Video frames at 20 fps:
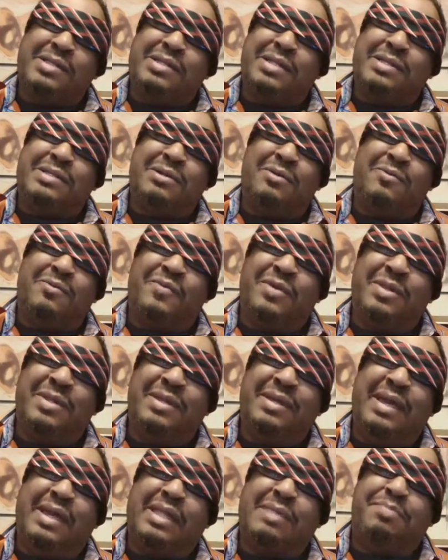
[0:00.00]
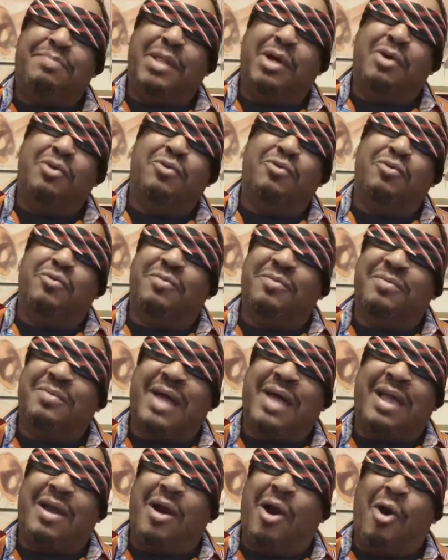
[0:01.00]
just don't really explode,
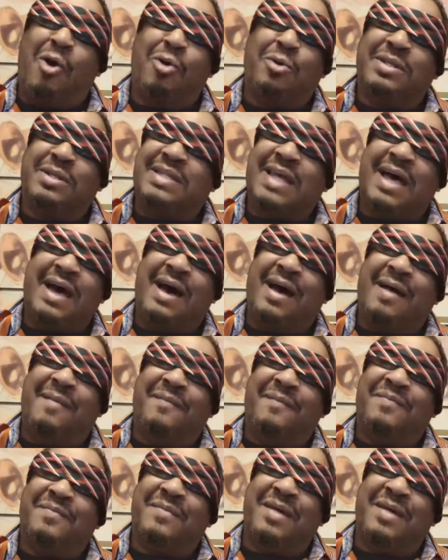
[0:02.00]
like, all the time.